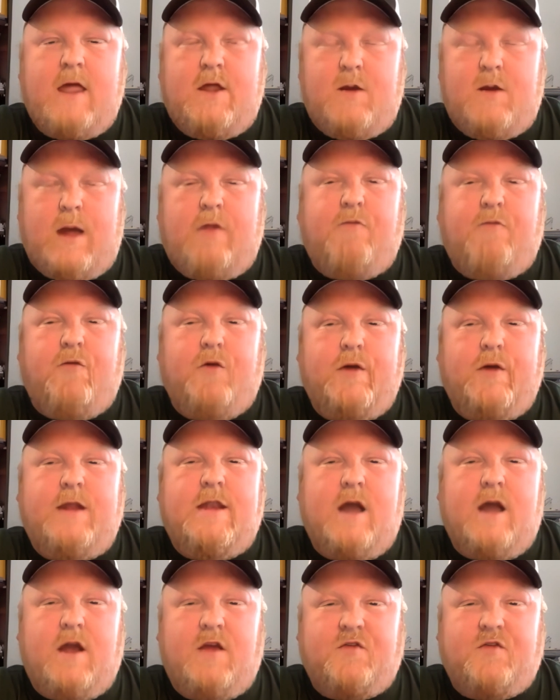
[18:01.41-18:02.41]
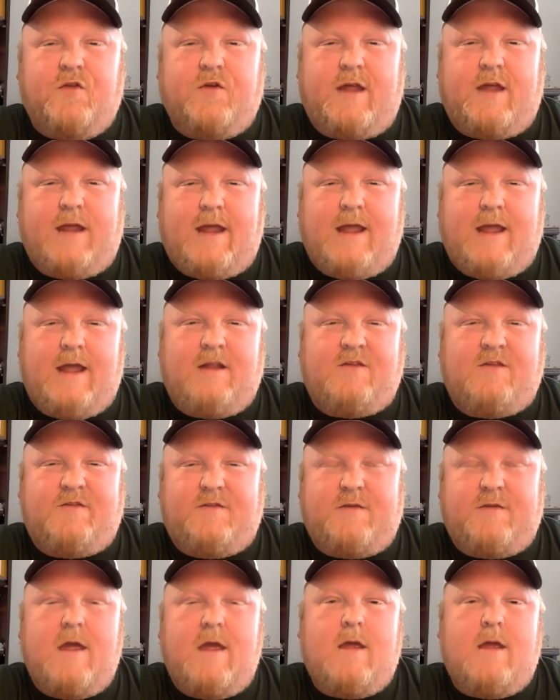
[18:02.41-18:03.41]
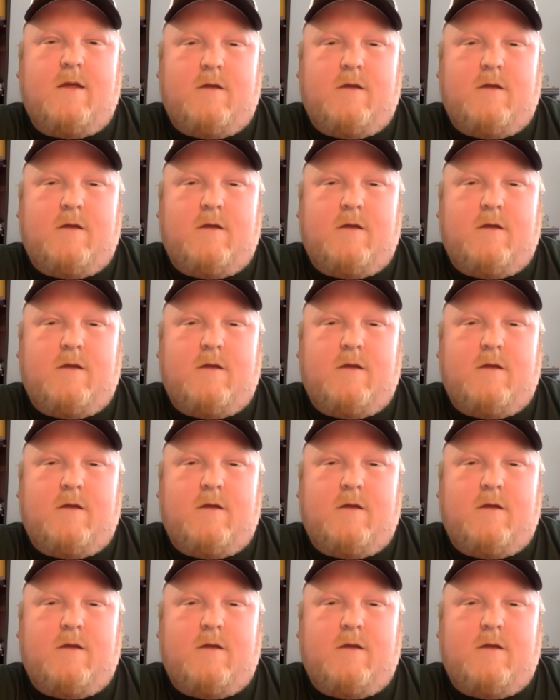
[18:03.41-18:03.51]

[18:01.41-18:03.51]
You had really nice looking hits.